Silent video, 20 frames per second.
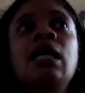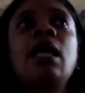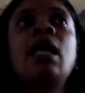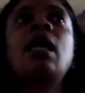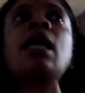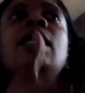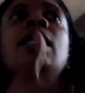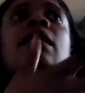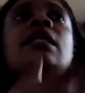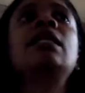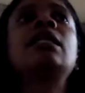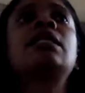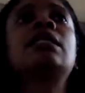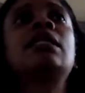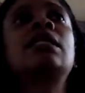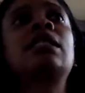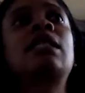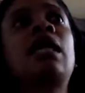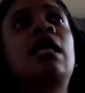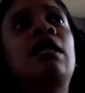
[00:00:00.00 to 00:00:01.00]
and it needs to
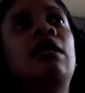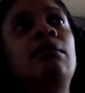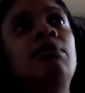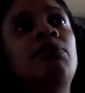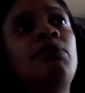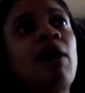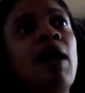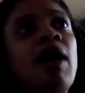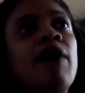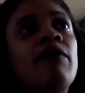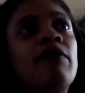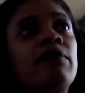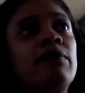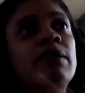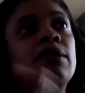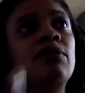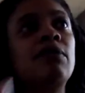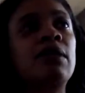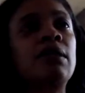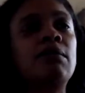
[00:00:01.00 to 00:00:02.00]
stay in private
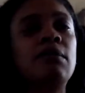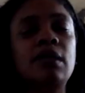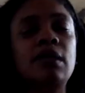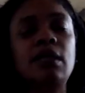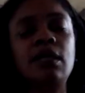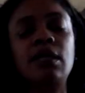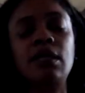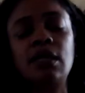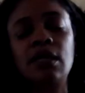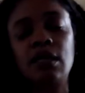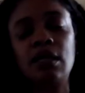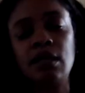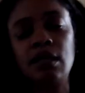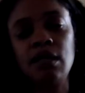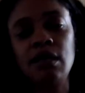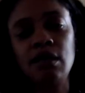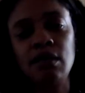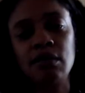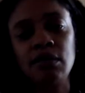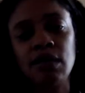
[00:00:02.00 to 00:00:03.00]
between me and
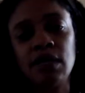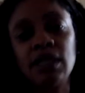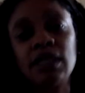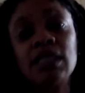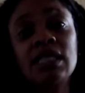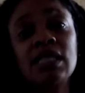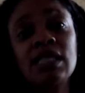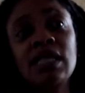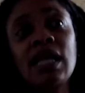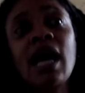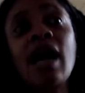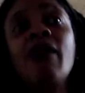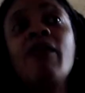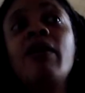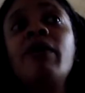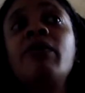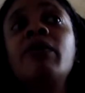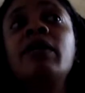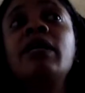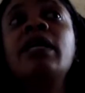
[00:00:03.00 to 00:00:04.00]
him. And this is
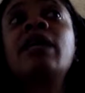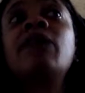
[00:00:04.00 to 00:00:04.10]
how he